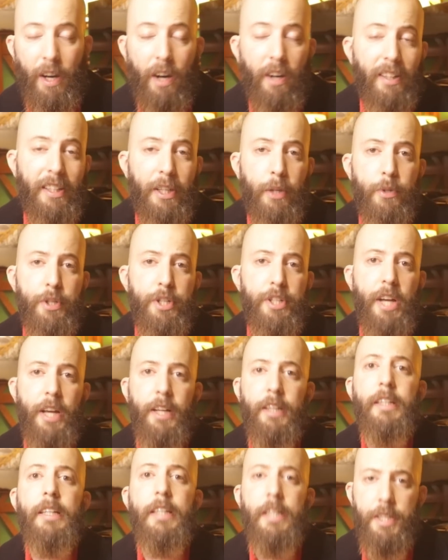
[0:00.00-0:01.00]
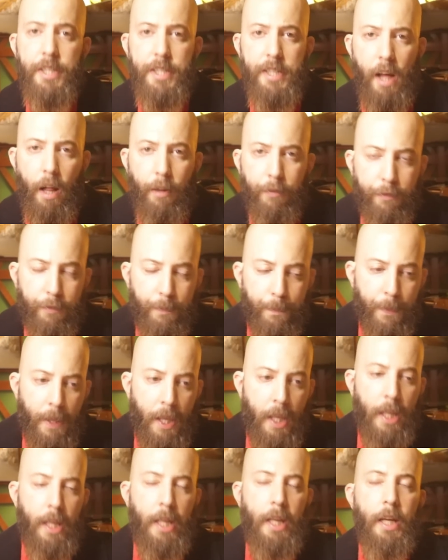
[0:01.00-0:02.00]
early Christianity itself.
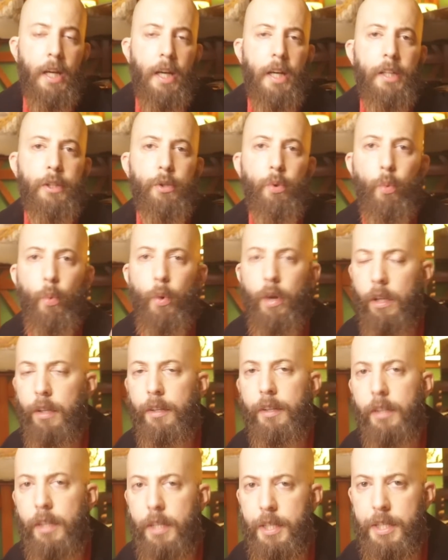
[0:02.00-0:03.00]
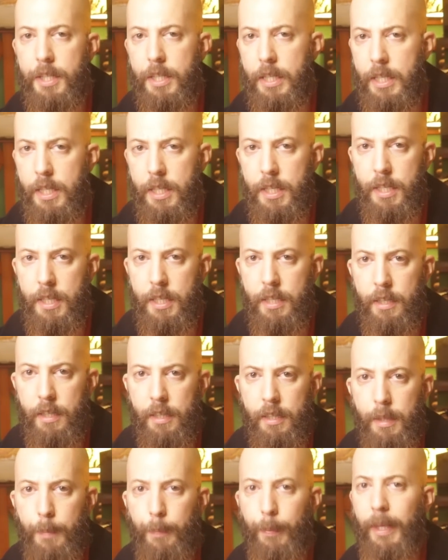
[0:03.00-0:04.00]
The wilderness is
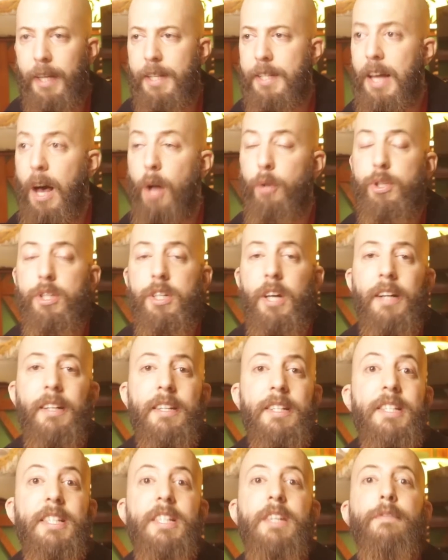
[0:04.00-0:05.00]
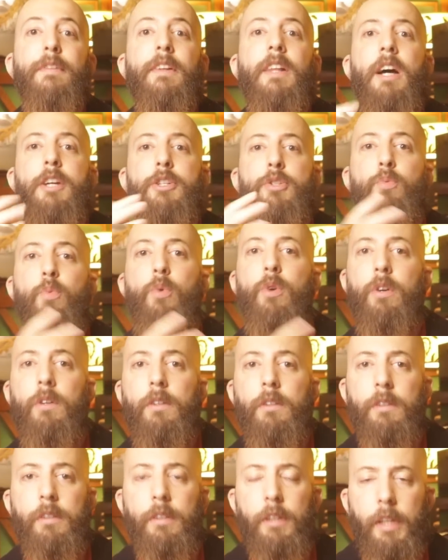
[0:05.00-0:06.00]
the place outside the civilized
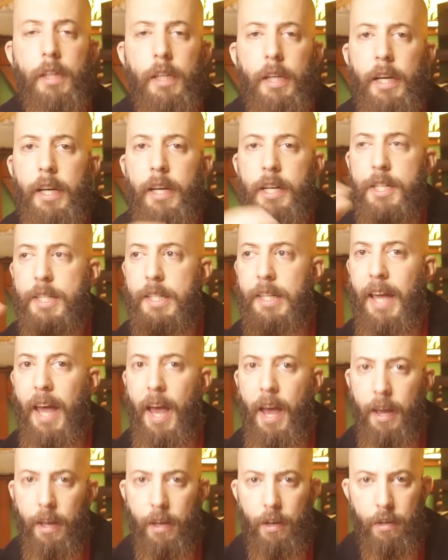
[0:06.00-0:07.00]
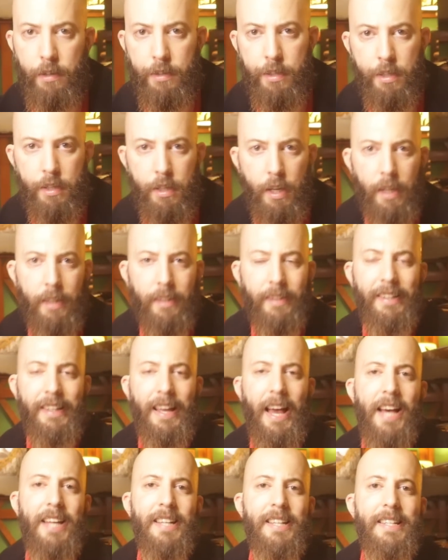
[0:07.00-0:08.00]
world. It is chaos,
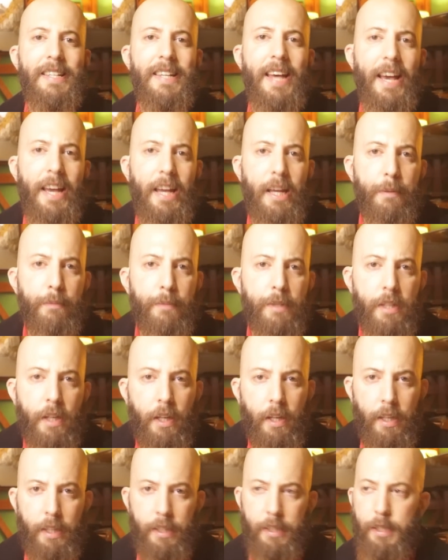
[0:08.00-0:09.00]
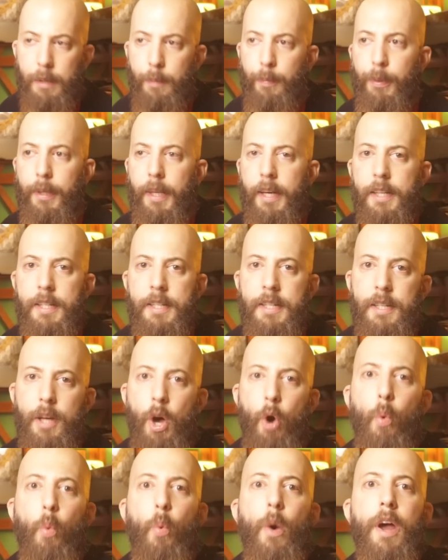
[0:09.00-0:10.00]
the untamed, the place
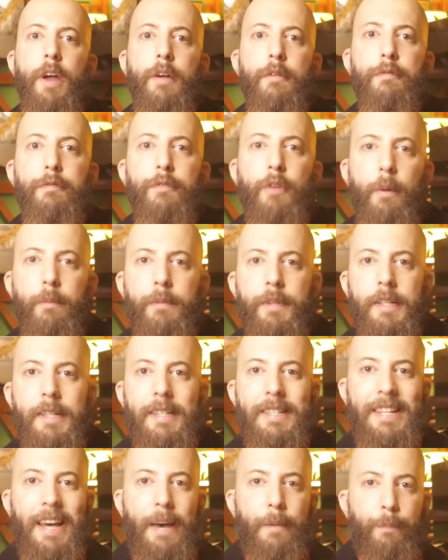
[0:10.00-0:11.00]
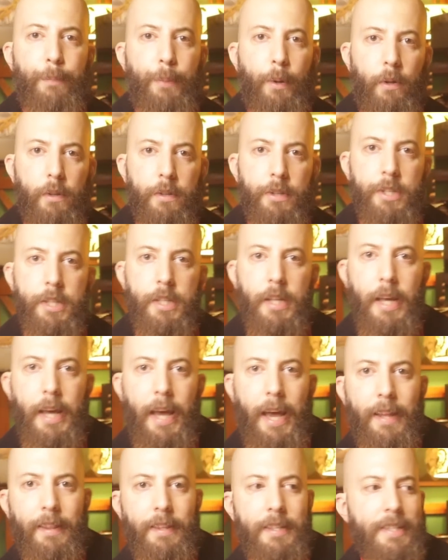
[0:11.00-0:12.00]
away from the temples
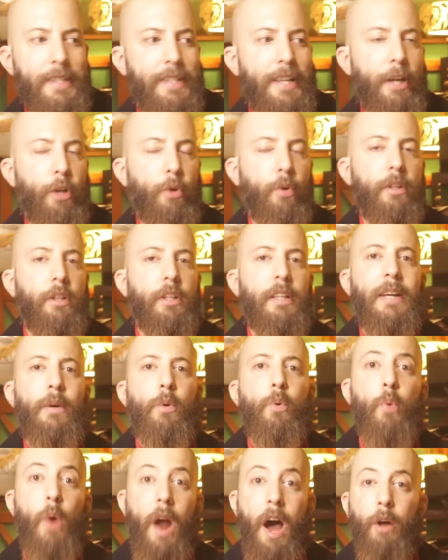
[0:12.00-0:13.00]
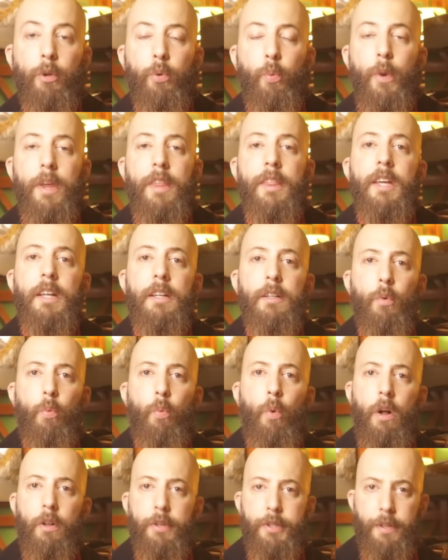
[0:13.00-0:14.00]
and the sacred ground within the
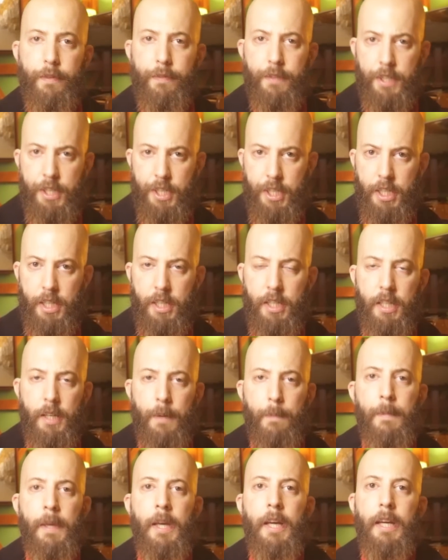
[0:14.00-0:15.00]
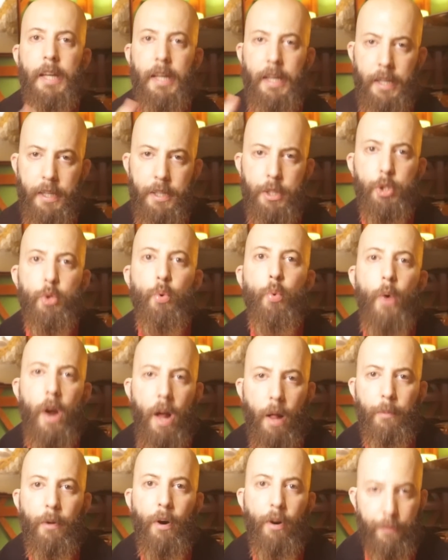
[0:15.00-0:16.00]
walls of the city. It is the
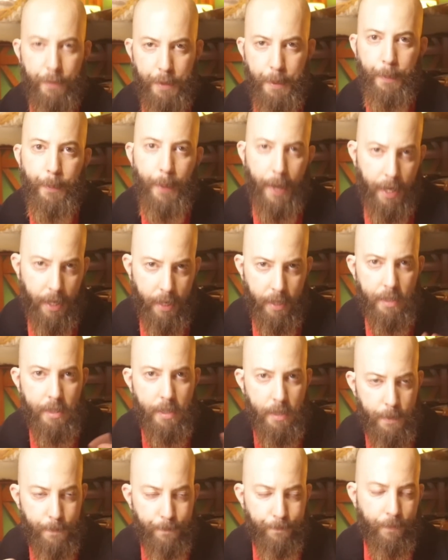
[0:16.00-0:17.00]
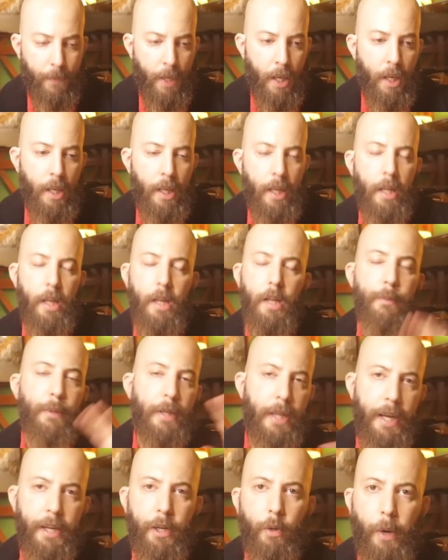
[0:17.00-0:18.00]
realm of the pagans.
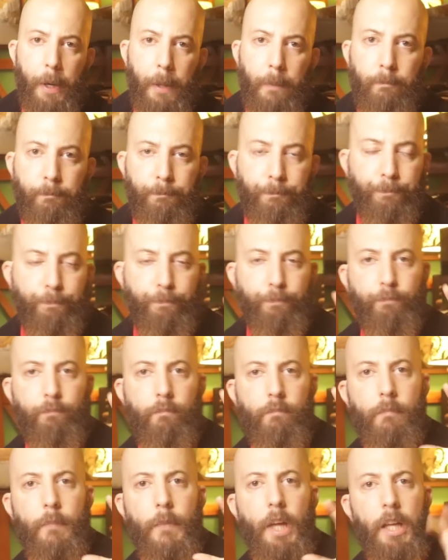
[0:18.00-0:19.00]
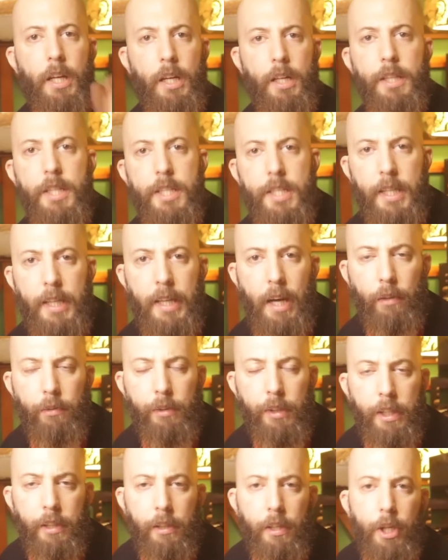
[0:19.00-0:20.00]
But anyway, this
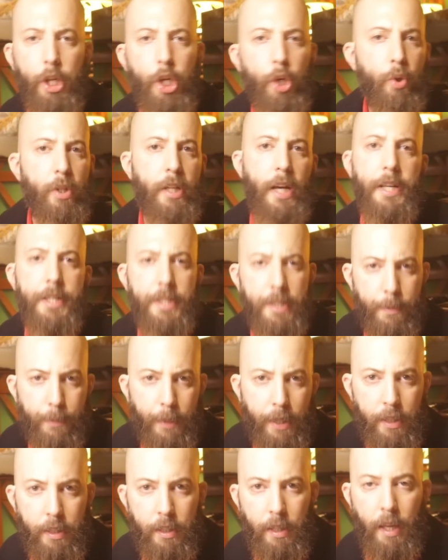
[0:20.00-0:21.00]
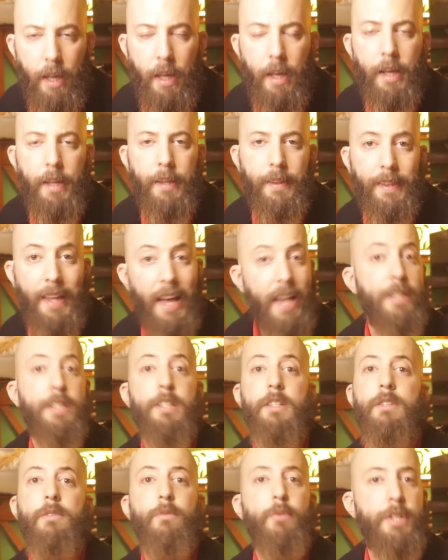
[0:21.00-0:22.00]
account in the New Testament
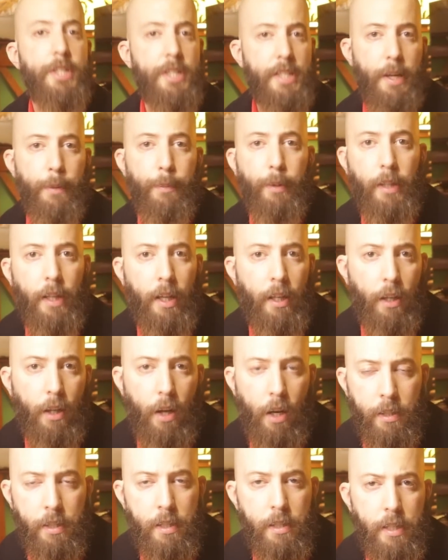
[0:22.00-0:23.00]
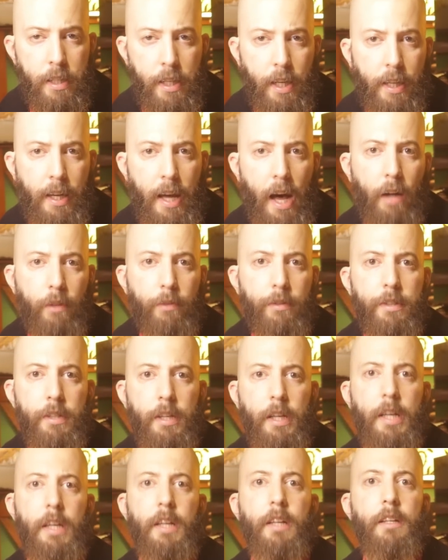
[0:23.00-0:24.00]
does resemble a lot the account
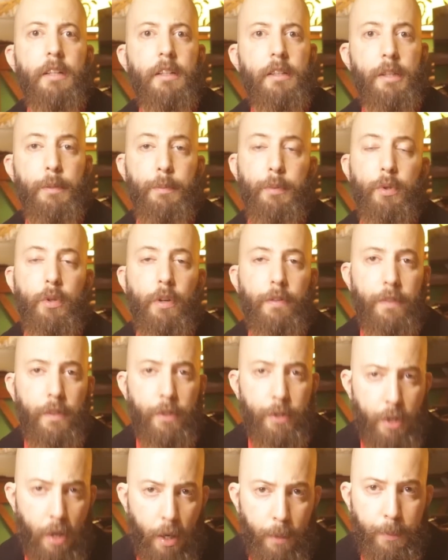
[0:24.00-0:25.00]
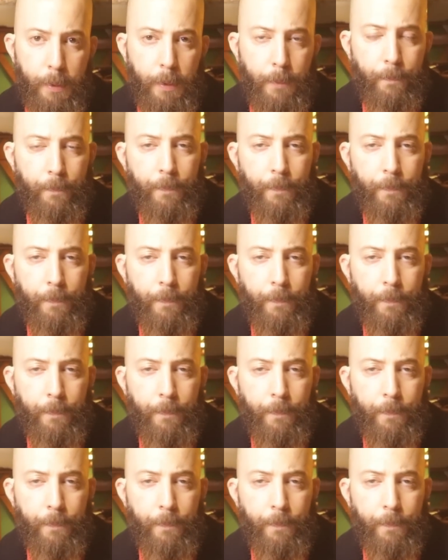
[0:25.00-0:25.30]
in the book of Job.